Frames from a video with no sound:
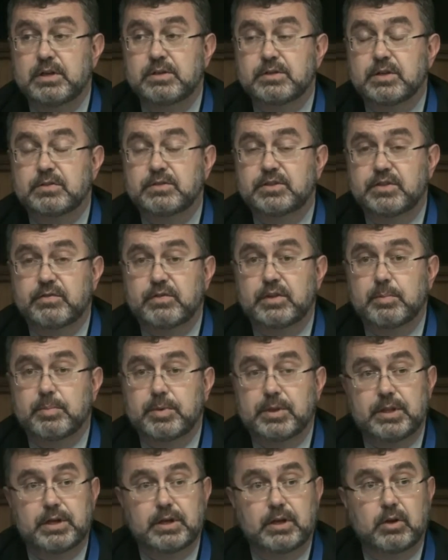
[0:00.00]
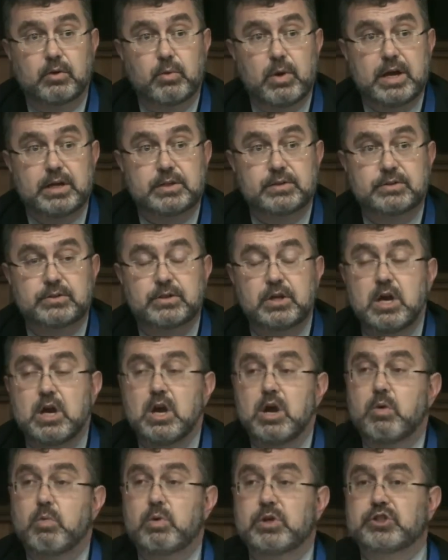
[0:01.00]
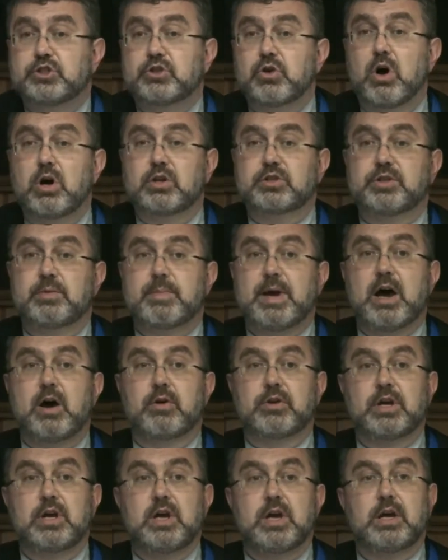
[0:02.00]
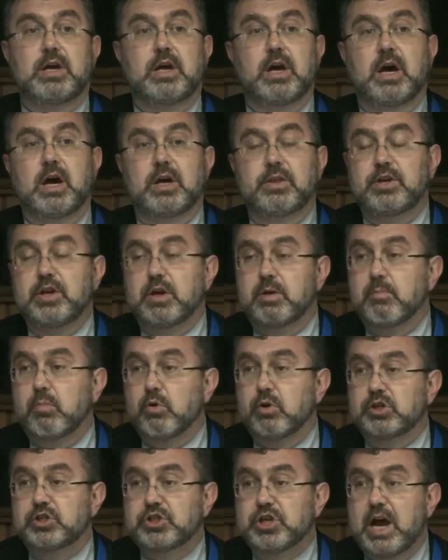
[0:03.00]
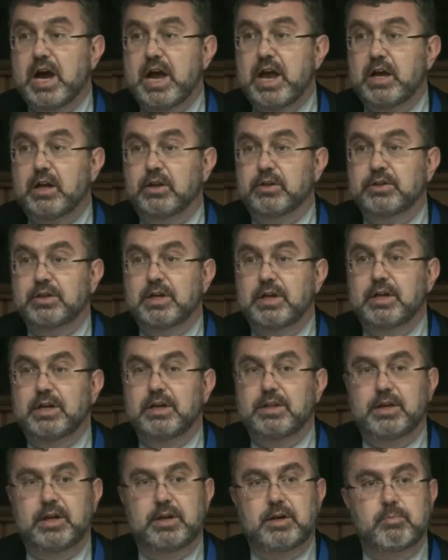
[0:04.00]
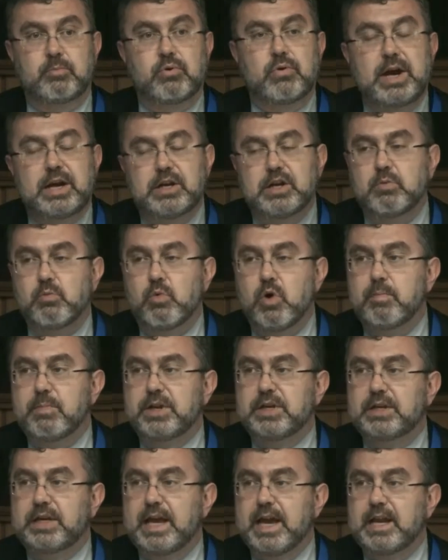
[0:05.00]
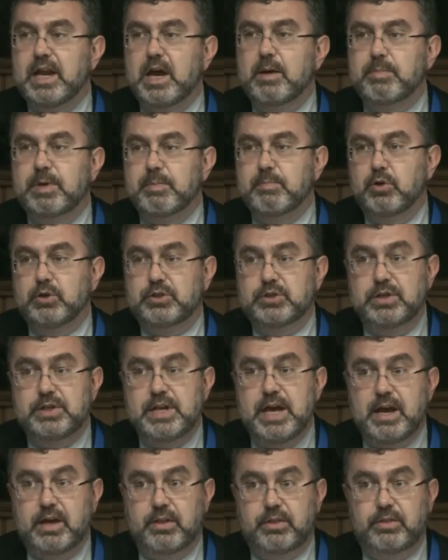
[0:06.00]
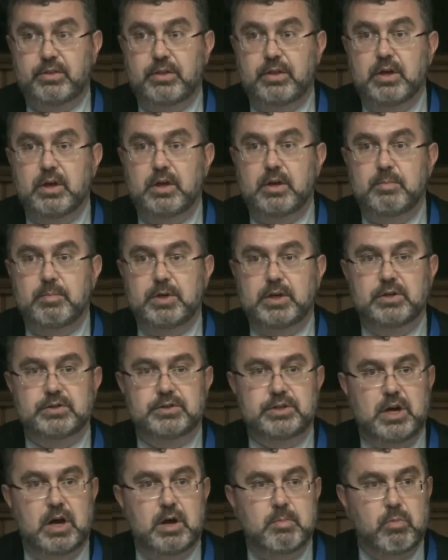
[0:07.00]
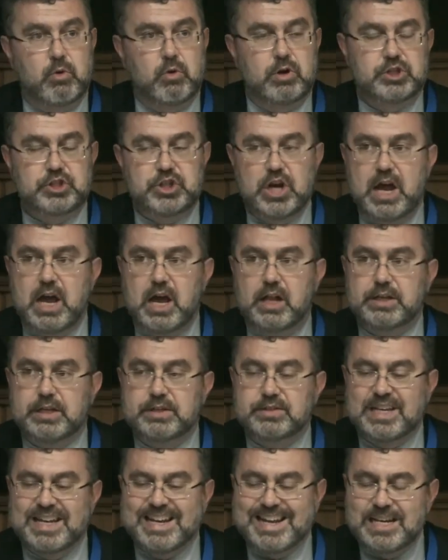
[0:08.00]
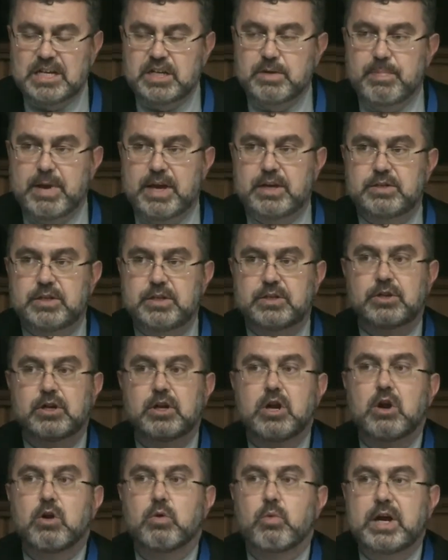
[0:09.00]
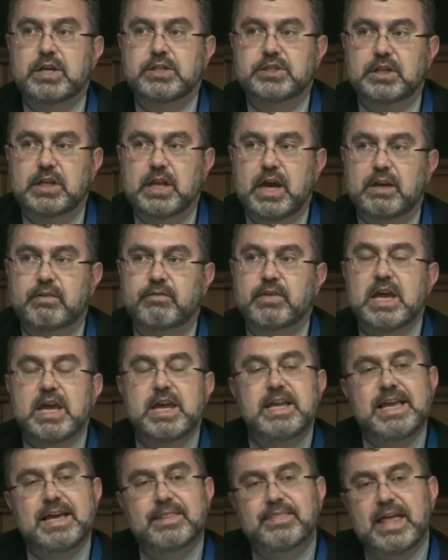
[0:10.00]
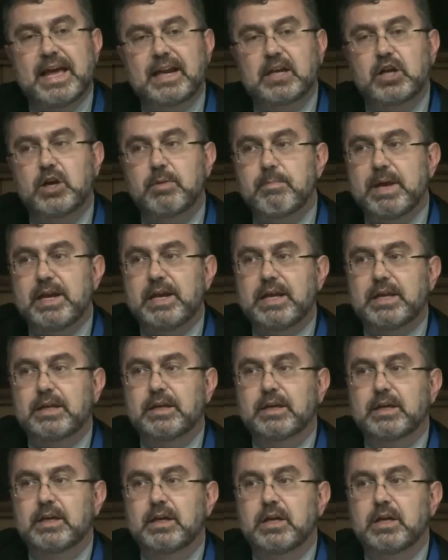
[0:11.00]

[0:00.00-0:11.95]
of Civil and Political Rights, which talks about uh, the unborn child, that a pregnant woman cannot be put to death because the unborn child has an independent right to life. Yet that committee